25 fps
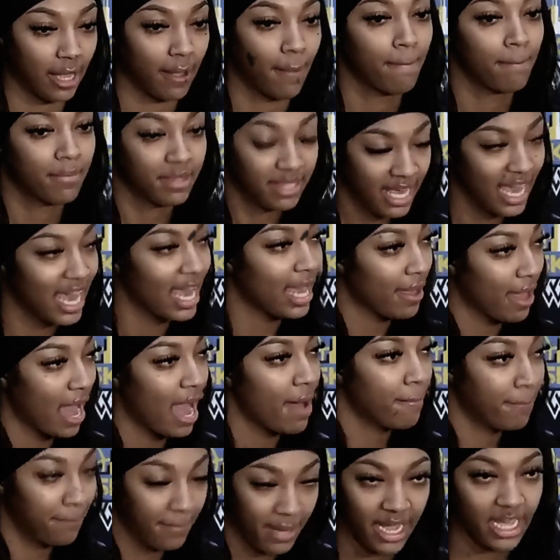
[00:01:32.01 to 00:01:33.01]
full-on
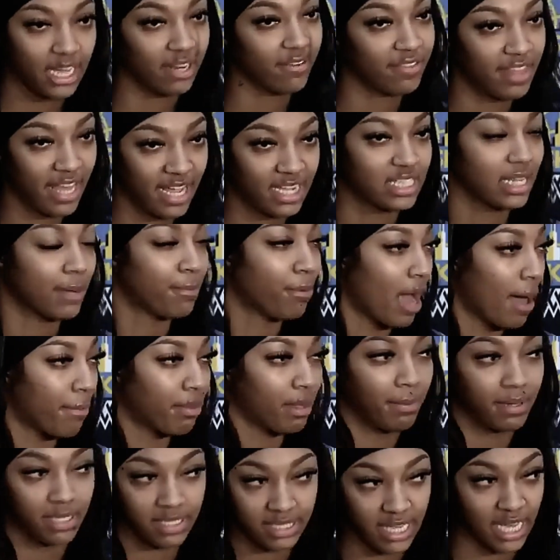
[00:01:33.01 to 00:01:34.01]
organizational
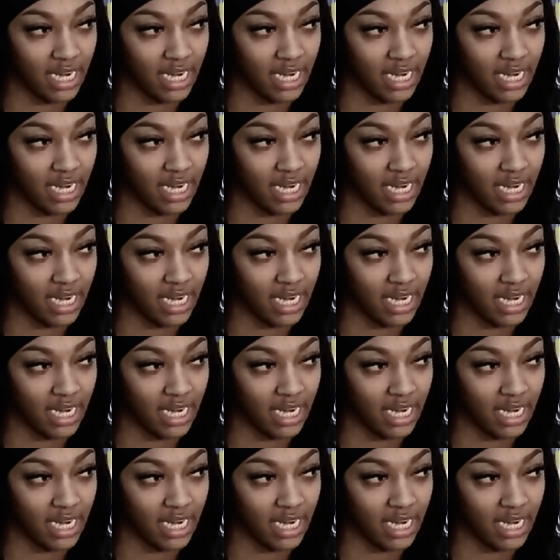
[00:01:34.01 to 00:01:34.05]
disaster.